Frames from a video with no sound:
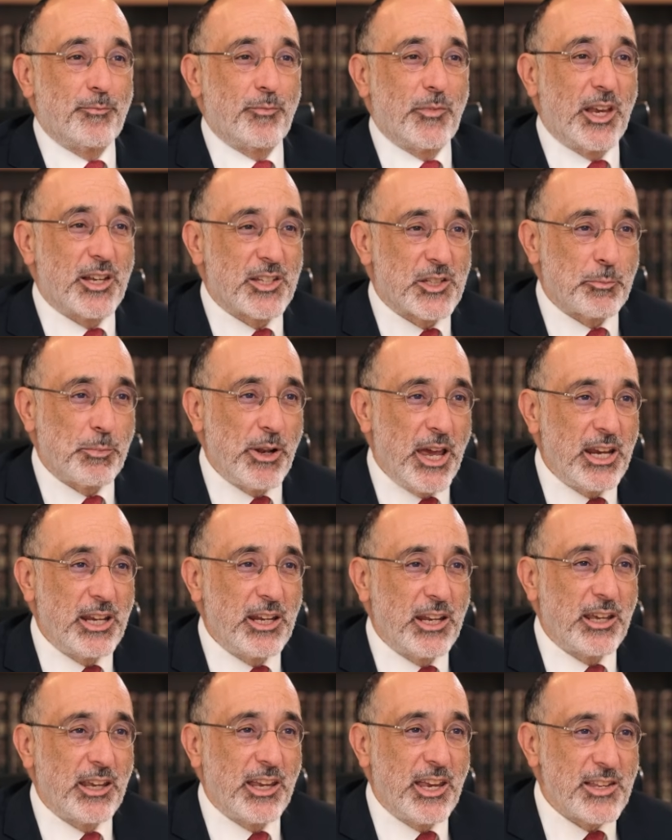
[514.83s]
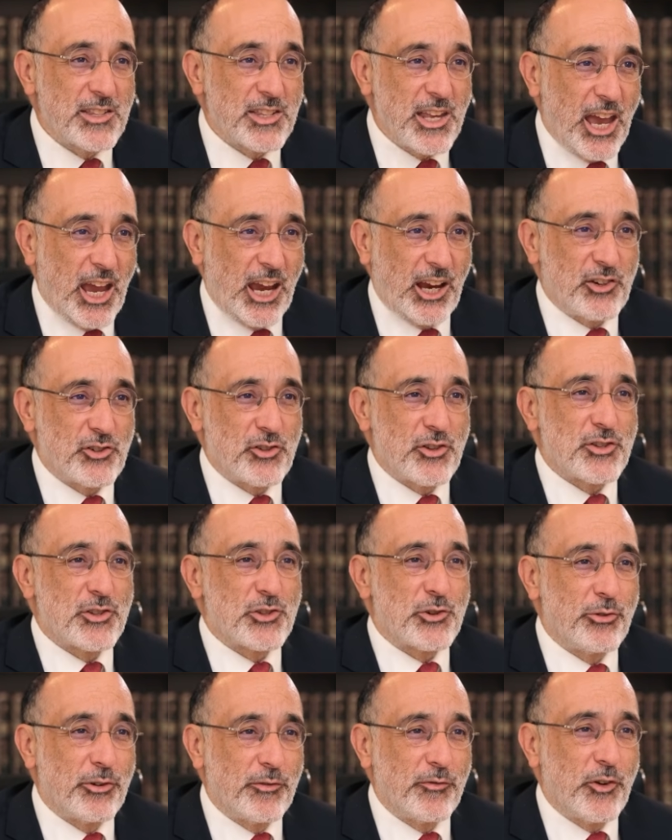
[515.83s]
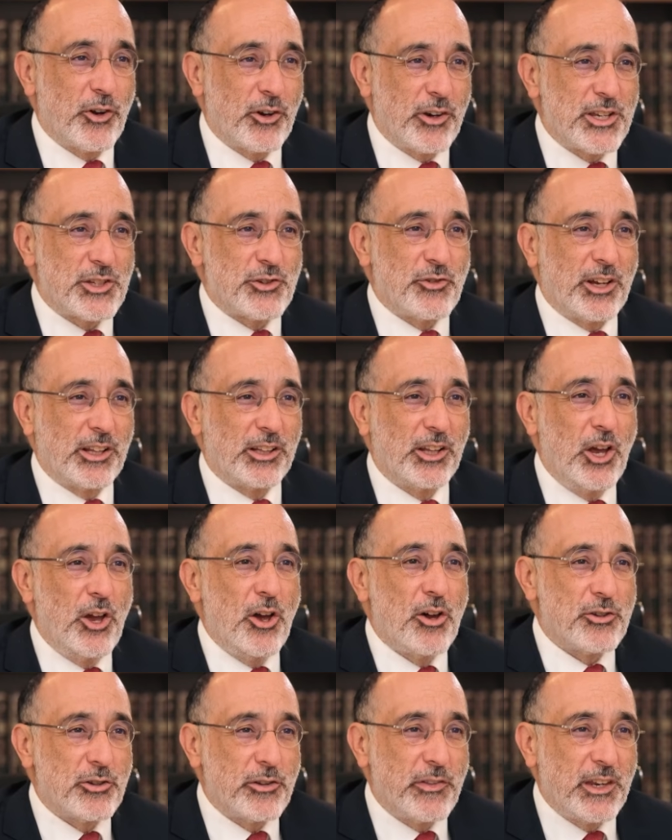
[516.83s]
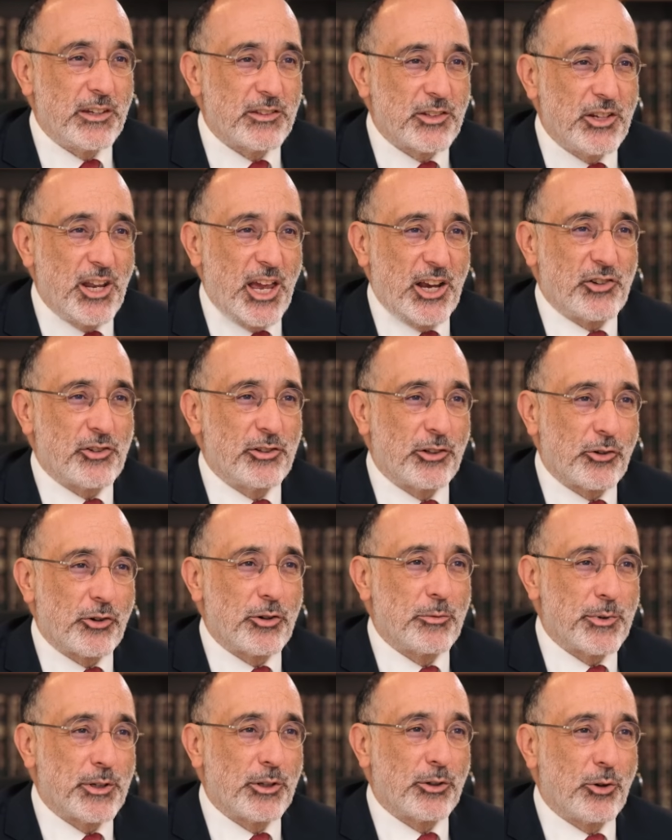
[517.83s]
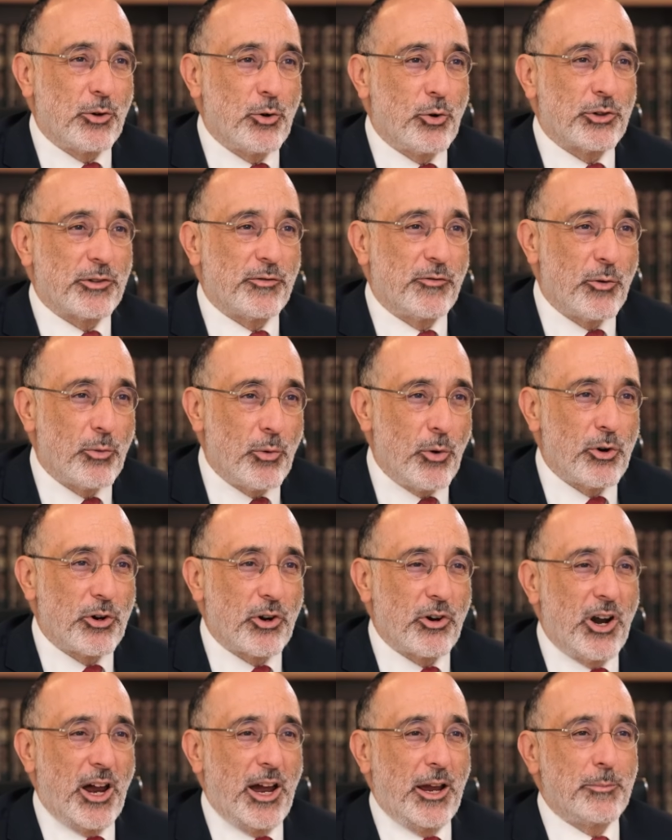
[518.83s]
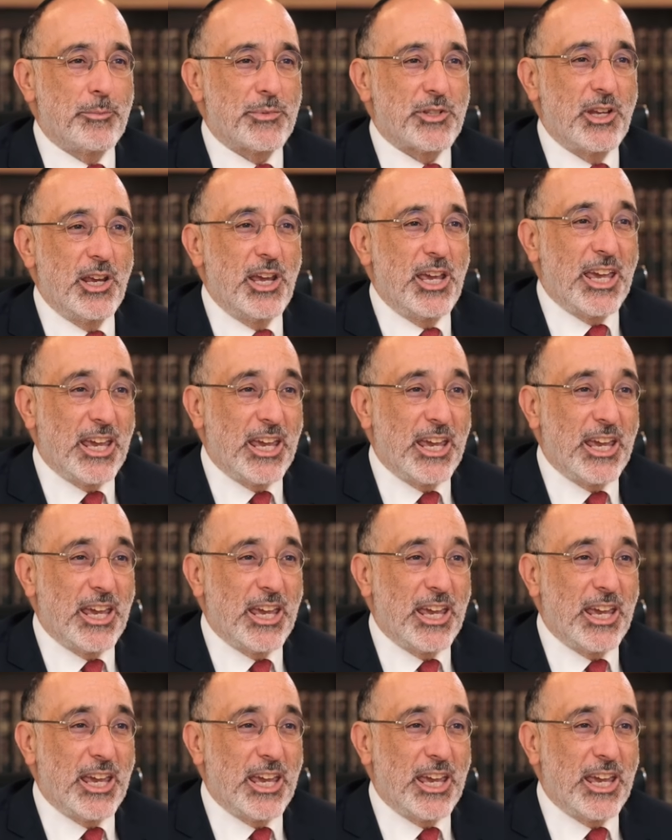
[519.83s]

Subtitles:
explaining his actions to refer Israel to the International Criminal Court for war crimes,